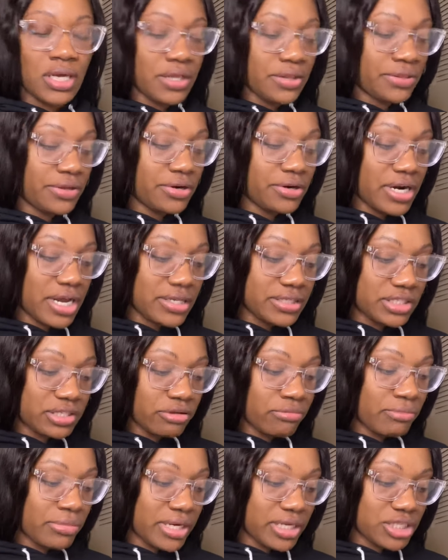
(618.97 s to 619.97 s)
They're not so
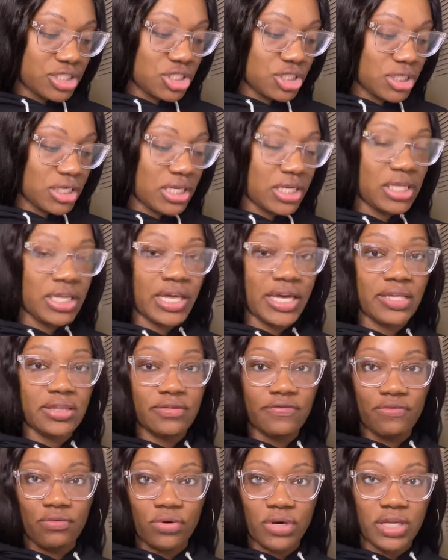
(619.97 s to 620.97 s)
much in like the
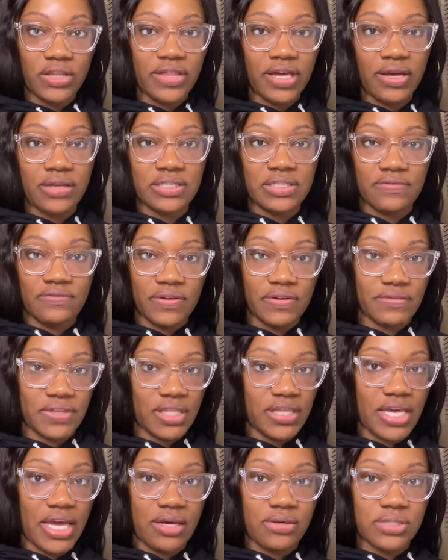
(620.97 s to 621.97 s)
40,000,
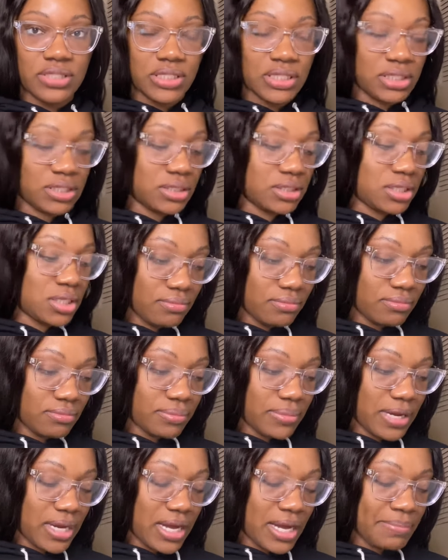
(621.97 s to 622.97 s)
50,000.
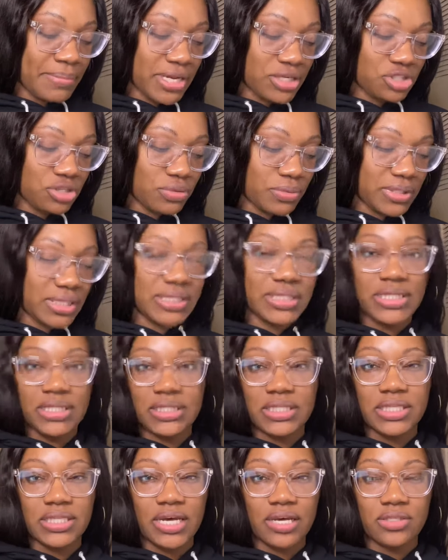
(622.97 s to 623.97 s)
I'm not sure what the
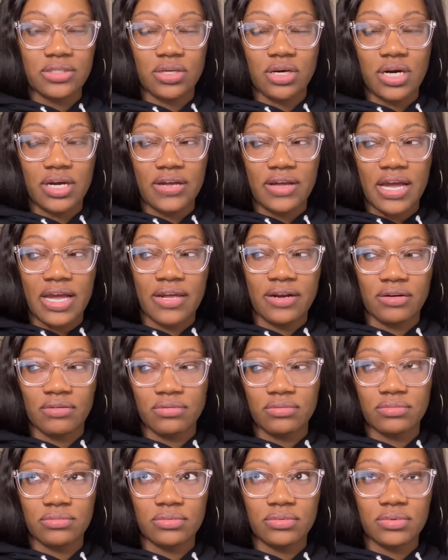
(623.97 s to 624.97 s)
60,000 are. I don't
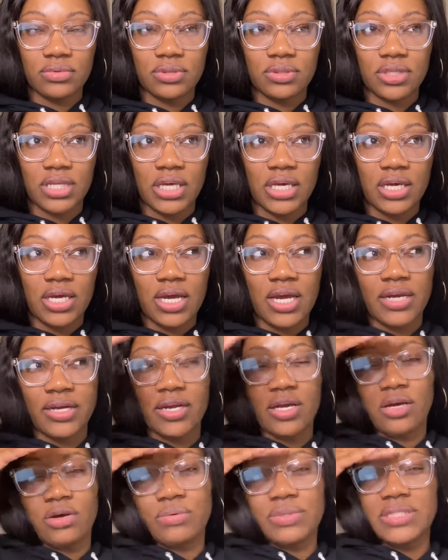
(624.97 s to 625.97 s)
think I
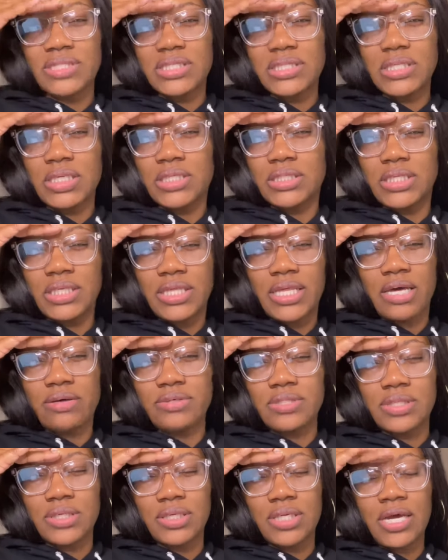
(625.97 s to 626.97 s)
know. What's the
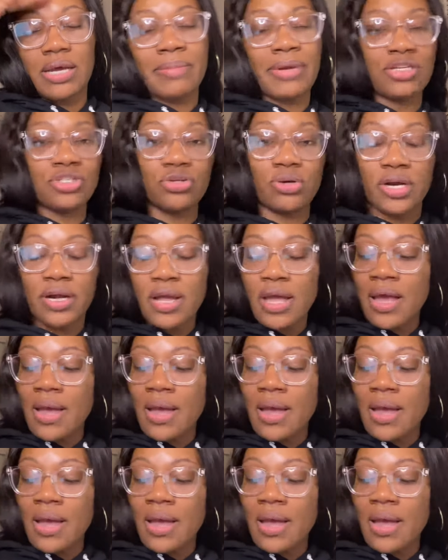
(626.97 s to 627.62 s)
60,000? I'm not sure.